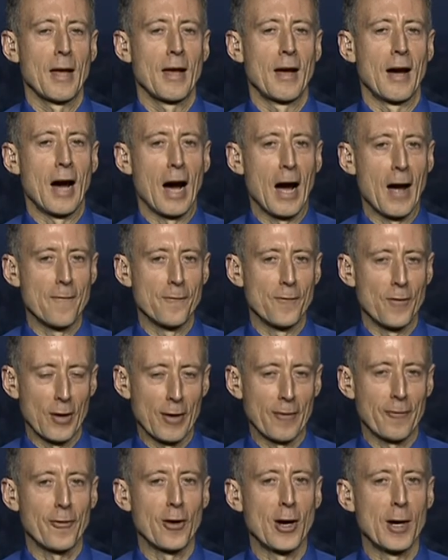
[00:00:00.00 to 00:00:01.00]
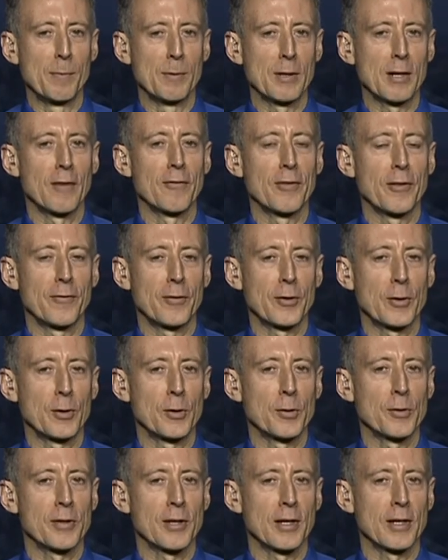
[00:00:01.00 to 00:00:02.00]
I'm very firmly of the
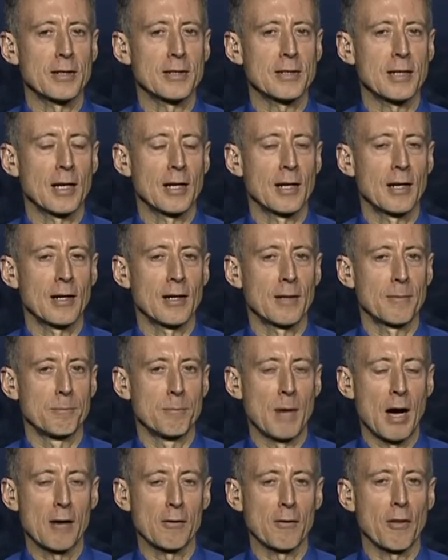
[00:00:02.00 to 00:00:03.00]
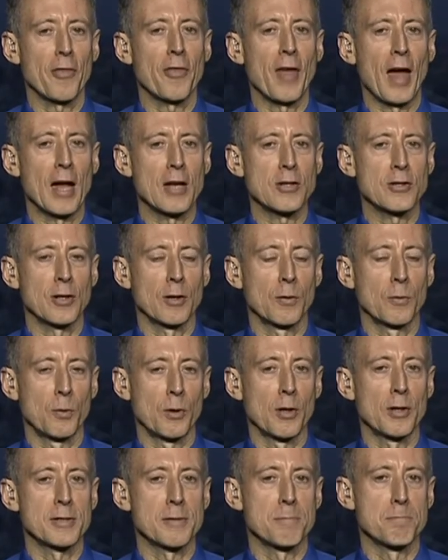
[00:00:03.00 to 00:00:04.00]
view that Margaret Thatcher
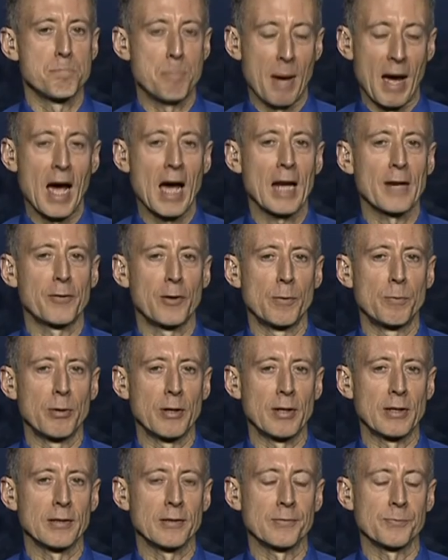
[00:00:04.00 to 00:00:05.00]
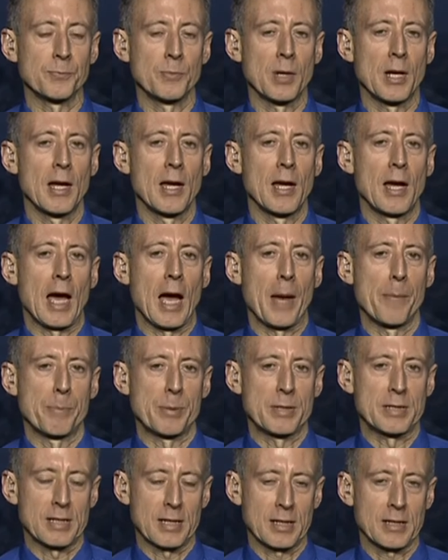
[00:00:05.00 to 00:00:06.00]
was bad for Britain and
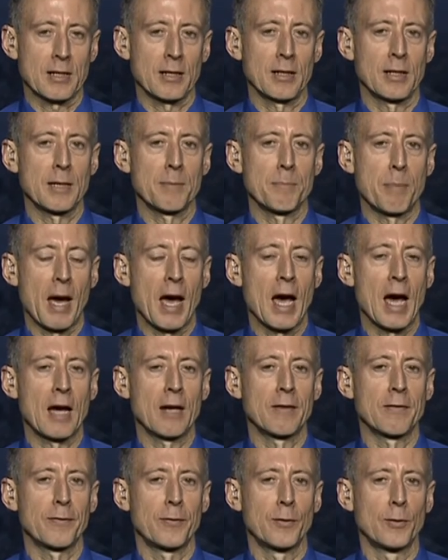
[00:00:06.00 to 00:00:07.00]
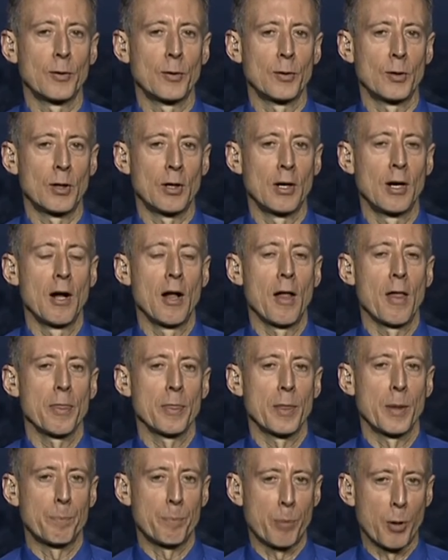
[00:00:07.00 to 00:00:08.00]
particularly bad for
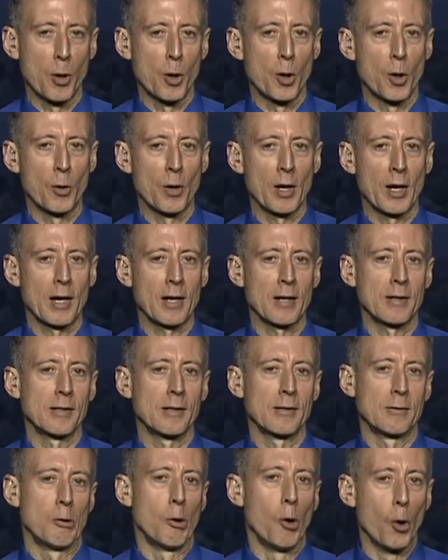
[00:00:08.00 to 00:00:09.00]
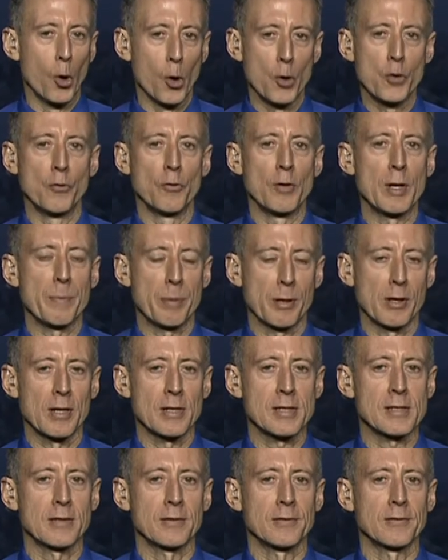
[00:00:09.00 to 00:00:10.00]
the poorer, ordinary
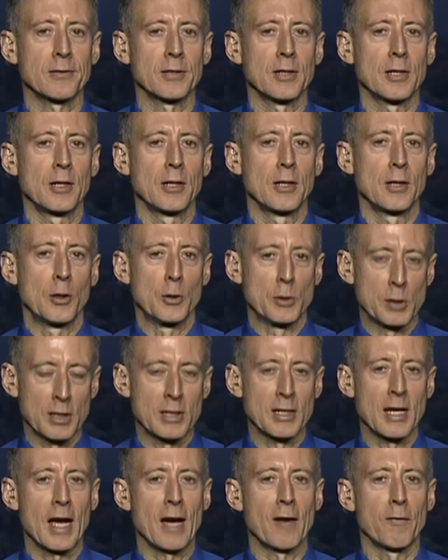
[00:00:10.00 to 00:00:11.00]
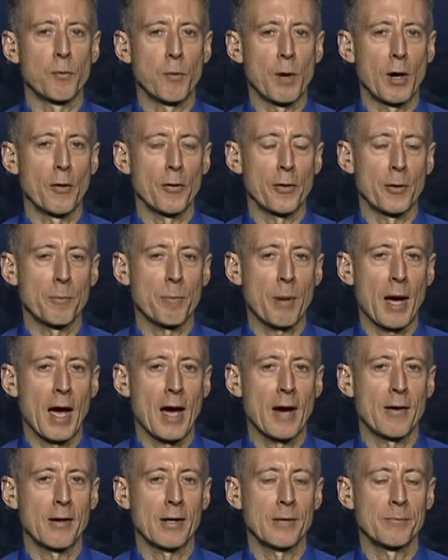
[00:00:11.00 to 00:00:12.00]
person who didn't have wealth and
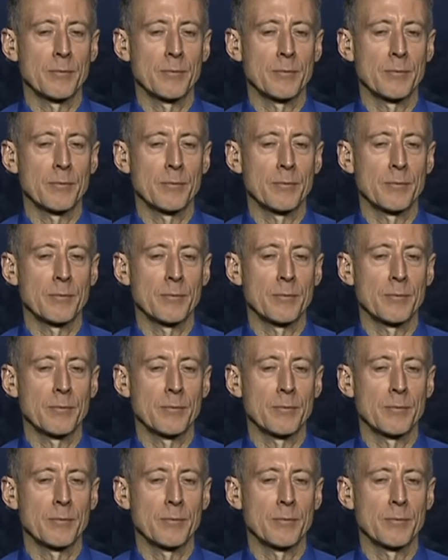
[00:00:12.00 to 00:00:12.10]
power.